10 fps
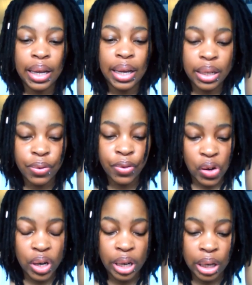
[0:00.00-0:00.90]
it's a
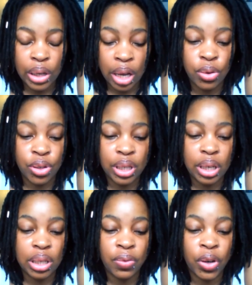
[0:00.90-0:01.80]
very like like you just said,
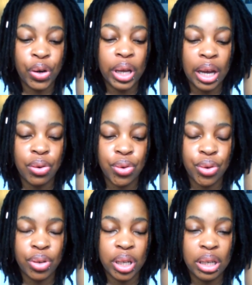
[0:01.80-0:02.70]
it's a very
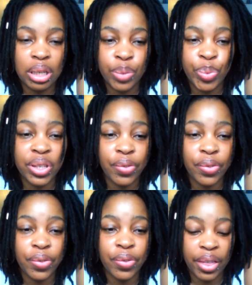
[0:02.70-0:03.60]
country
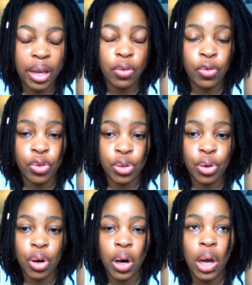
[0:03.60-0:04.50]
specific thing for
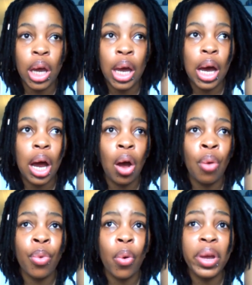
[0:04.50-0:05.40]
sure.
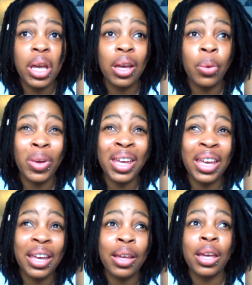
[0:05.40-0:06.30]
Um, we
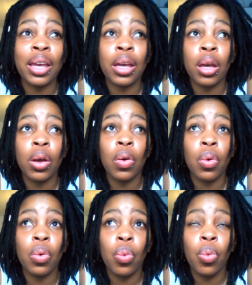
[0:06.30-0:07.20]
we
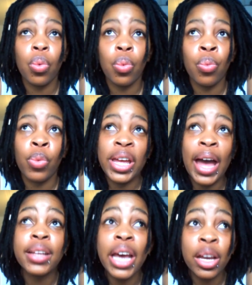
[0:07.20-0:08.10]
we
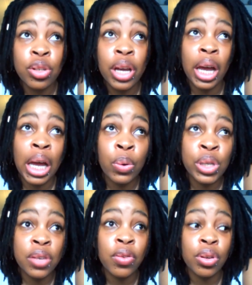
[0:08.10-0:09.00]
had actually I was
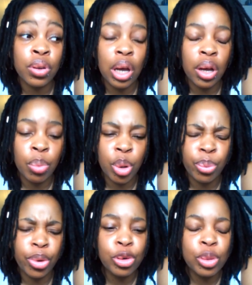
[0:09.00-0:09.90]
even um,
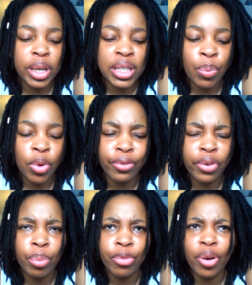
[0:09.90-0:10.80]
approached by someone
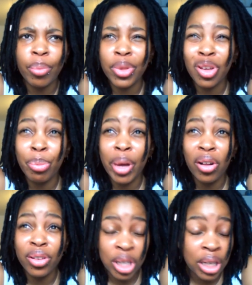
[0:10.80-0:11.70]
from from the
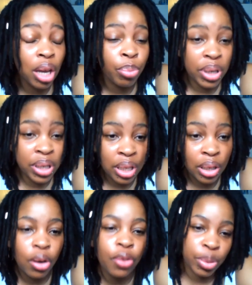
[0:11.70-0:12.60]
Belgian
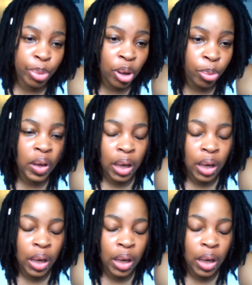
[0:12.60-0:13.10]
embassy of Zimbabwe,